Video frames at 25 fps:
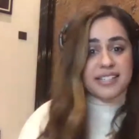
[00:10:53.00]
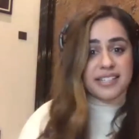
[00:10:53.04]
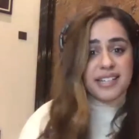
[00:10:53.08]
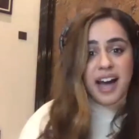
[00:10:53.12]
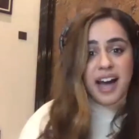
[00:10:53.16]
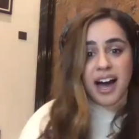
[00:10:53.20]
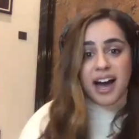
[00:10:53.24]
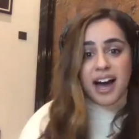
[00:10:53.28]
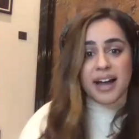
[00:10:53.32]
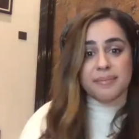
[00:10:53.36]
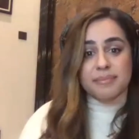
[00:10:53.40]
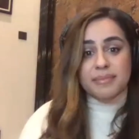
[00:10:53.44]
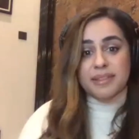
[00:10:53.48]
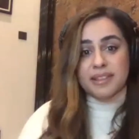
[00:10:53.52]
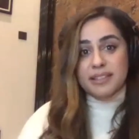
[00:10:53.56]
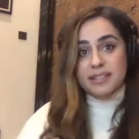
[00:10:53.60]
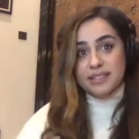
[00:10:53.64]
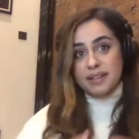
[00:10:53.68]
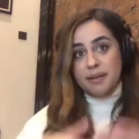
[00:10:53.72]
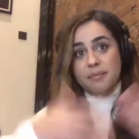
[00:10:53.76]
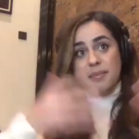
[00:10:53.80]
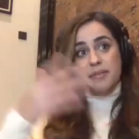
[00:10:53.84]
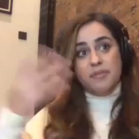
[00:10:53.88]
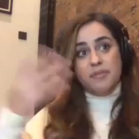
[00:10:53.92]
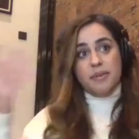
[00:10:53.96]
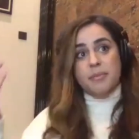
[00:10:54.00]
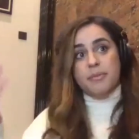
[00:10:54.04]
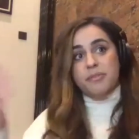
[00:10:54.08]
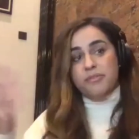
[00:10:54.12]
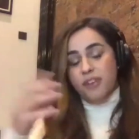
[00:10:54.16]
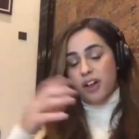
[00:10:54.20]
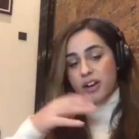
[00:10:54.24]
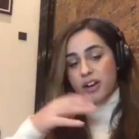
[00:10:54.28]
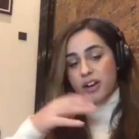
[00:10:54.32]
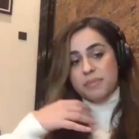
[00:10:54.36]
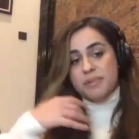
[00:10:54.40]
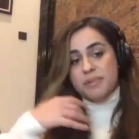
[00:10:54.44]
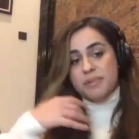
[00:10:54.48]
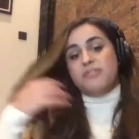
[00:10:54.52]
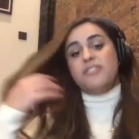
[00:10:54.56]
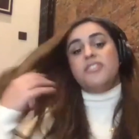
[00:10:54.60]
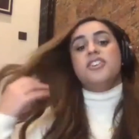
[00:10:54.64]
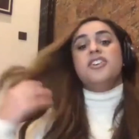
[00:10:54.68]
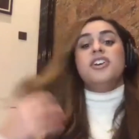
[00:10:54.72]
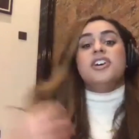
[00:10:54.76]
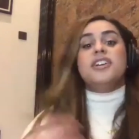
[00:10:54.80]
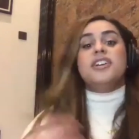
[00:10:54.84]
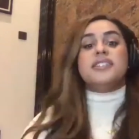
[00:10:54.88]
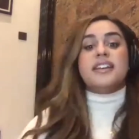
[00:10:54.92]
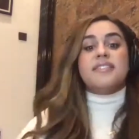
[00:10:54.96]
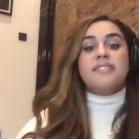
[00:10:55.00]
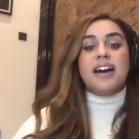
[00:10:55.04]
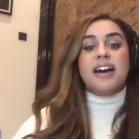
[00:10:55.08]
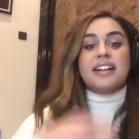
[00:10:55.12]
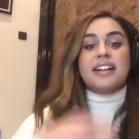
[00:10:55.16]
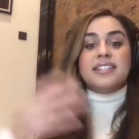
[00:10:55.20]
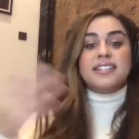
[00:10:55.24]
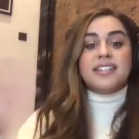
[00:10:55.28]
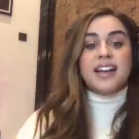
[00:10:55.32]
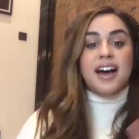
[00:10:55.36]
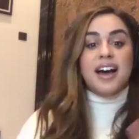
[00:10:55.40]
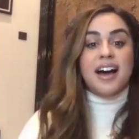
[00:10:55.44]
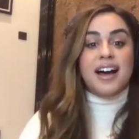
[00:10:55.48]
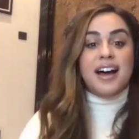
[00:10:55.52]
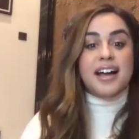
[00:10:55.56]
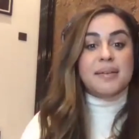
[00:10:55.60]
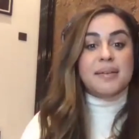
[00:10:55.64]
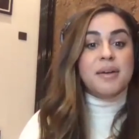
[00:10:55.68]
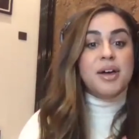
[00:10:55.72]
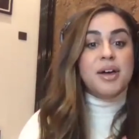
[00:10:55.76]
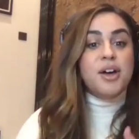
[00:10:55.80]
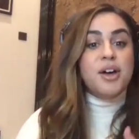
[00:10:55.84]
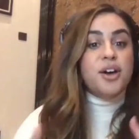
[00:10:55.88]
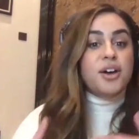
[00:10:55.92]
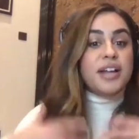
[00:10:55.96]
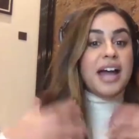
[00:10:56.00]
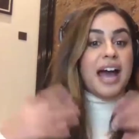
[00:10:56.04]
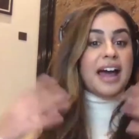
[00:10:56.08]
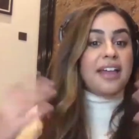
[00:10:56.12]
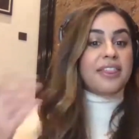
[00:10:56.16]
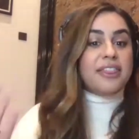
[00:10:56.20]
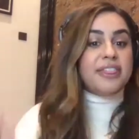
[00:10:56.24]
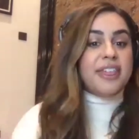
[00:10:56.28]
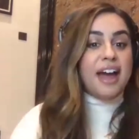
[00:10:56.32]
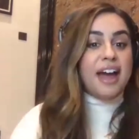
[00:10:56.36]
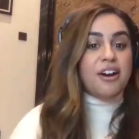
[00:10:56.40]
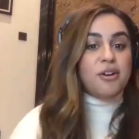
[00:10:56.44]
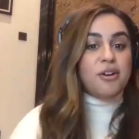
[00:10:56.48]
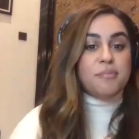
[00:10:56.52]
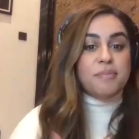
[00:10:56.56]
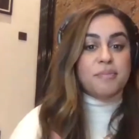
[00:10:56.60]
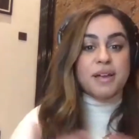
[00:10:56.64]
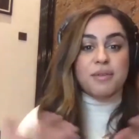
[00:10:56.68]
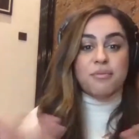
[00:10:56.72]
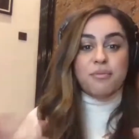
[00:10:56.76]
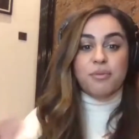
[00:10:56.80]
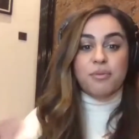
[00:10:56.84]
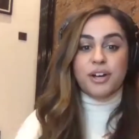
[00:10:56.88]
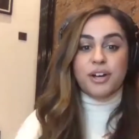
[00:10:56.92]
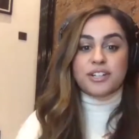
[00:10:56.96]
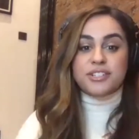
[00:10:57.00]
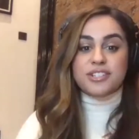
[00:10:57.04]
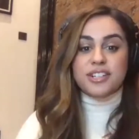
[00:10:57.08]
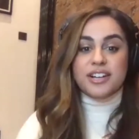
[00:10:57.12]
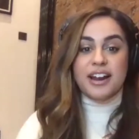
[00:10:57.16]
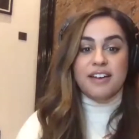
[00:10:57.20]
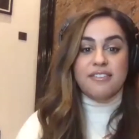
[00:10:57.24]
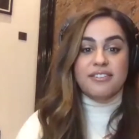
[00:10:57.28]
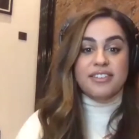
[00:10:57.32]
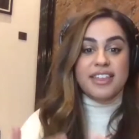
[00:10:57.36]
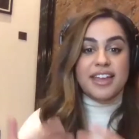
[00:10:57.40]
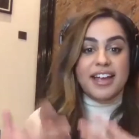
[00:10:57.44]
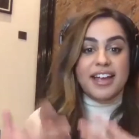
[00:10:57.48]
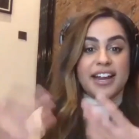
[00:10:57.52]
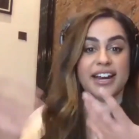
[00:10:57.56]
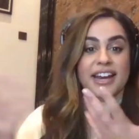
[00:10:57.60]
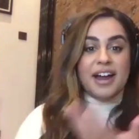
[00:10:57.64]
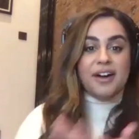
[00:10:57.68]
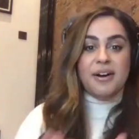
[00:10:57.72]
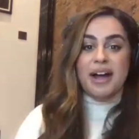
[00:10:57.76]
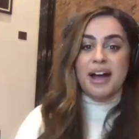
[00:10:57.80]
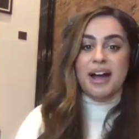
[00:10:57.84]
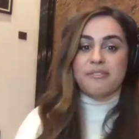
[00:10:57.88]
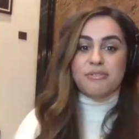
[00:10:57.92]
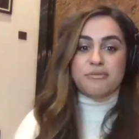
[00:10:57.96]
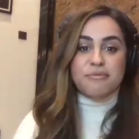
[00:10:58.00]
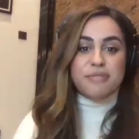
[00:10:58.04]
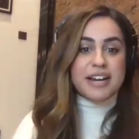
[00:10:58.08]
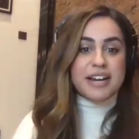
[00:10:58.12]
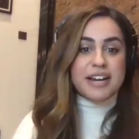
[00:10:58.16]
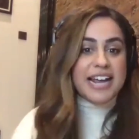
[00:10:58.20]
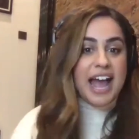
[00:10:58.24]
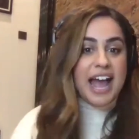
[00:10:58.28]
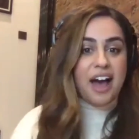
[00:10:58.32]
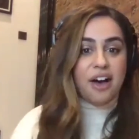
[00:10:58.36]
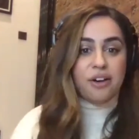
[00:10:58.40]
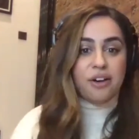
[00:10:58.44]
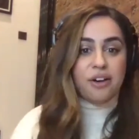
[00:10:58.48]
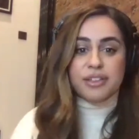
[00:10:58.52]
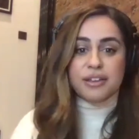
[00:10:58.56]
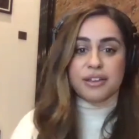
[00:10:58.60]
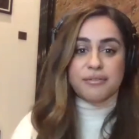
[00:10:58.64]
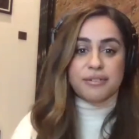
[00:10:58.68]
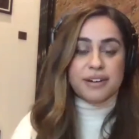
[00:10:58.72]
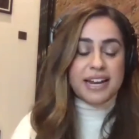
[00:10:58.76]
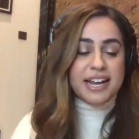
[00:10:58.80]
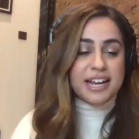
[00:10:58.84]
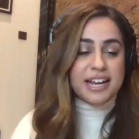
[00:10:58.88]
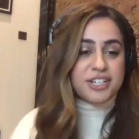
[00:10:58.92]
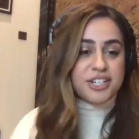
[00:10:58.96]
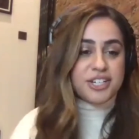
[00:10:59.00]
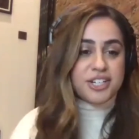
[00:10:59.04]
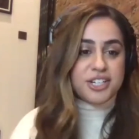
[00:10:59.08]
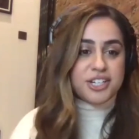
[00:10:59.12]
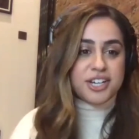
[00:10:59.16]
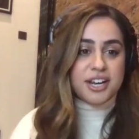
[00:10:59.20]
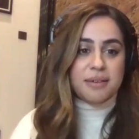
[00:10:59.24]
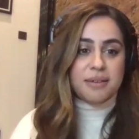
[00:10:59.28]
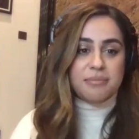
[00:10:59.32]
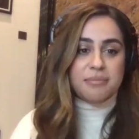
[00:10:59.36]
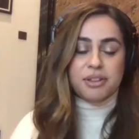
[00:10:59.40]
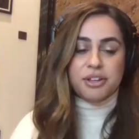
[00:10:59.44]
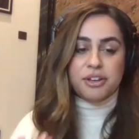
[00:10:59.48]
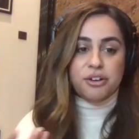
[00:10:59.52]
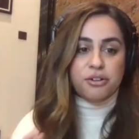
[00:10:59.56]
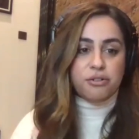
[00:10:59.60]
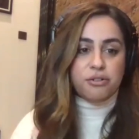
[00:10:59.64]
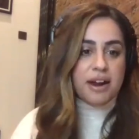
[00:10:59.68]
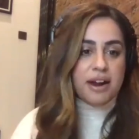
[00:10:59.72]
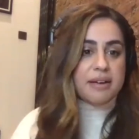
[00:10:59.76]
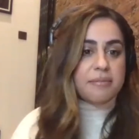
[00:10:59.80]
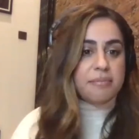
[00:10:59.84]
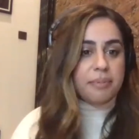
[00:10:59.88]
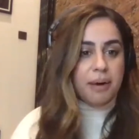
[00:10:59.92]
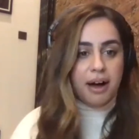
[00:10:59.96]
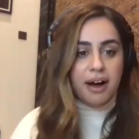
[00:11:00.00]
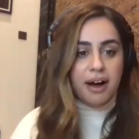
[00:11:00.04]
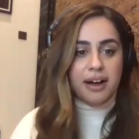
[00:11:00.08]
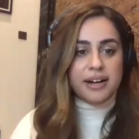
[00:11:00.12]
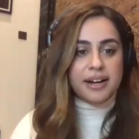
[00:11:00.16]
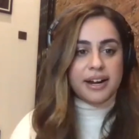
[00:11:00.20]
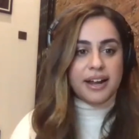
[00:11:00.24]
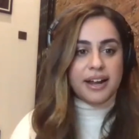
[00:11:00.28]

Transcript: time. Some of them have followed me for years. I've had time, had therapy, worked on everything, and now I have a really healthy relationship with a great partner.